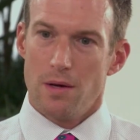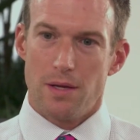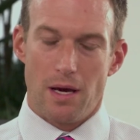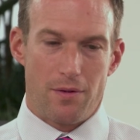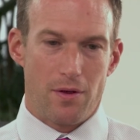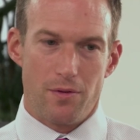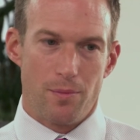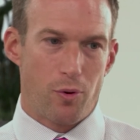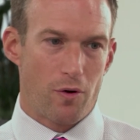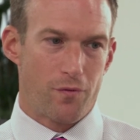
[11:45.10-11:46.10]
Yeah, the
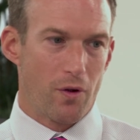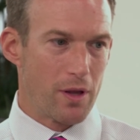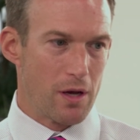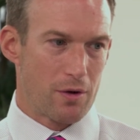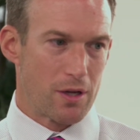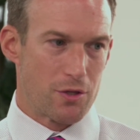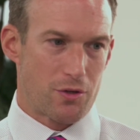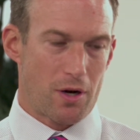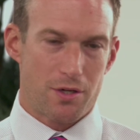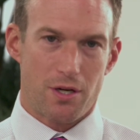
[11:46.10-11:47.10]
portfolio
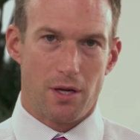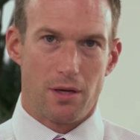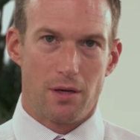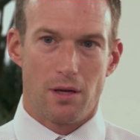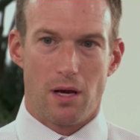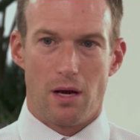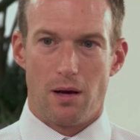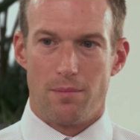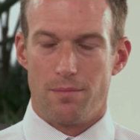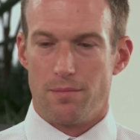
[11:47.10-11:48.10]
construction
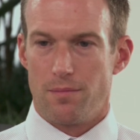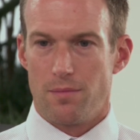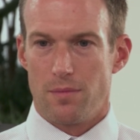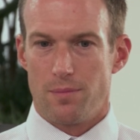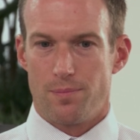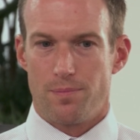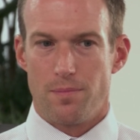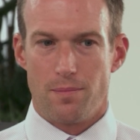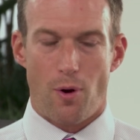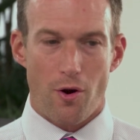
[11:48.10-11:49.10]

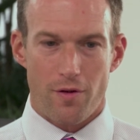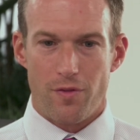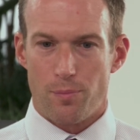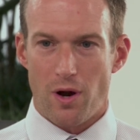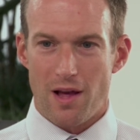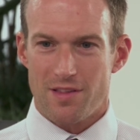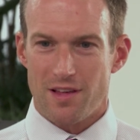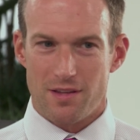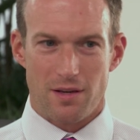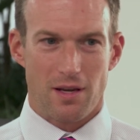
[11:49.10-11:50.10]
part of the
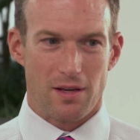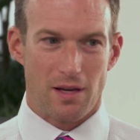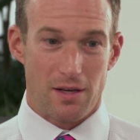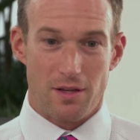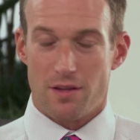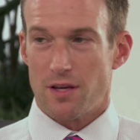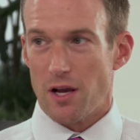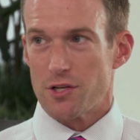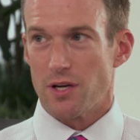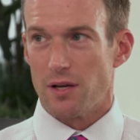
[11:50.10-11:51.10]
process and
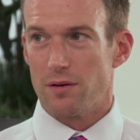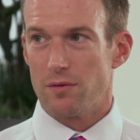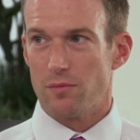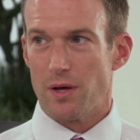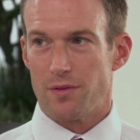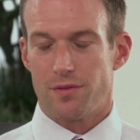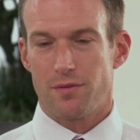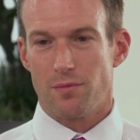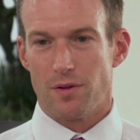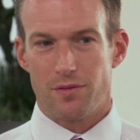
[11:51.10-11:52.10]
discussion with
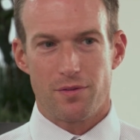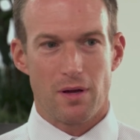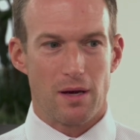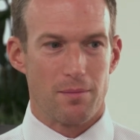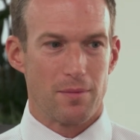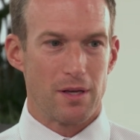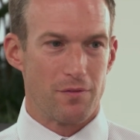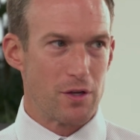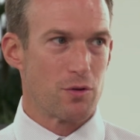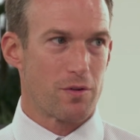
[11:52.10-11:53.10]

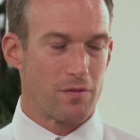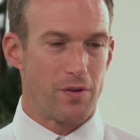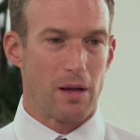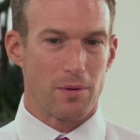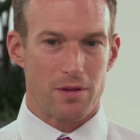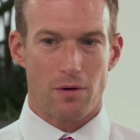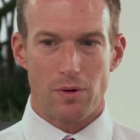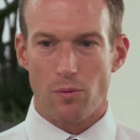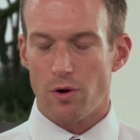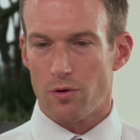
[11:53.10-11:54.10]
individuals and families that
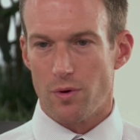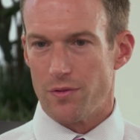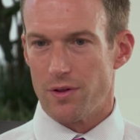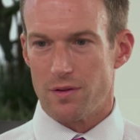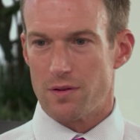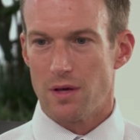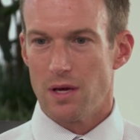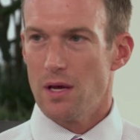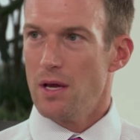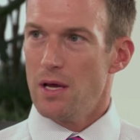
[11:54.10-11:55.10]
we work with is
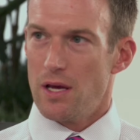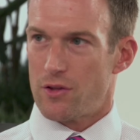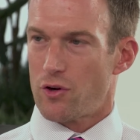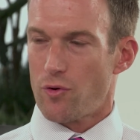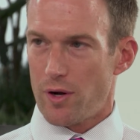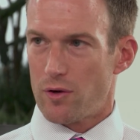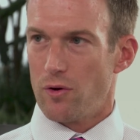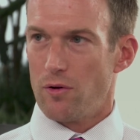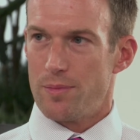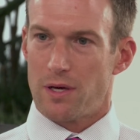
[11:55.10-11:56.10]

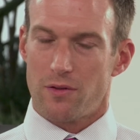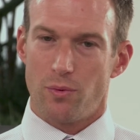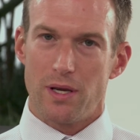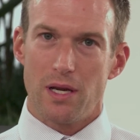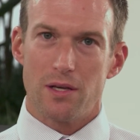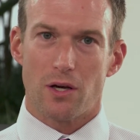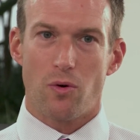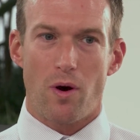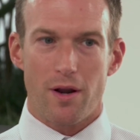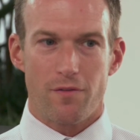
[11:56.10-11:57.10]
critical, because we need to
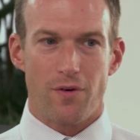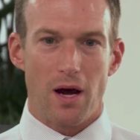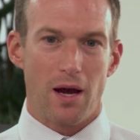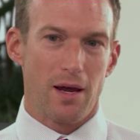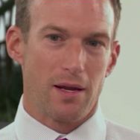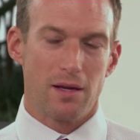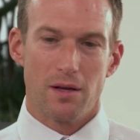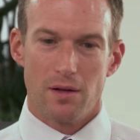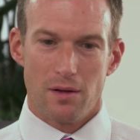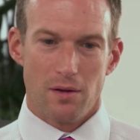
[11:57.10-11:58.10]
quantify
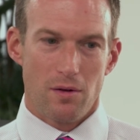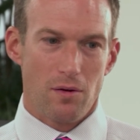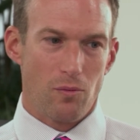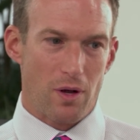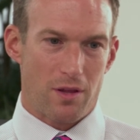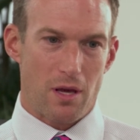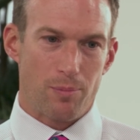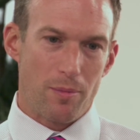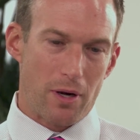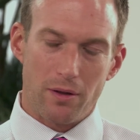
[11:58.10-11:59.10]
what
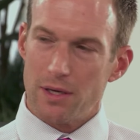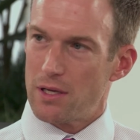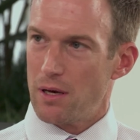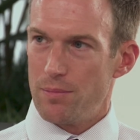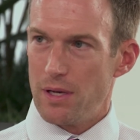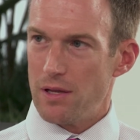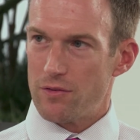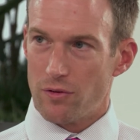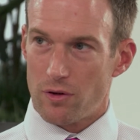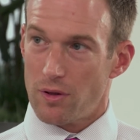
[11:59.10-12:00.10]
supplemental income
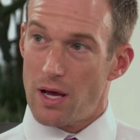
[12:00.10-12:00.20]
needs look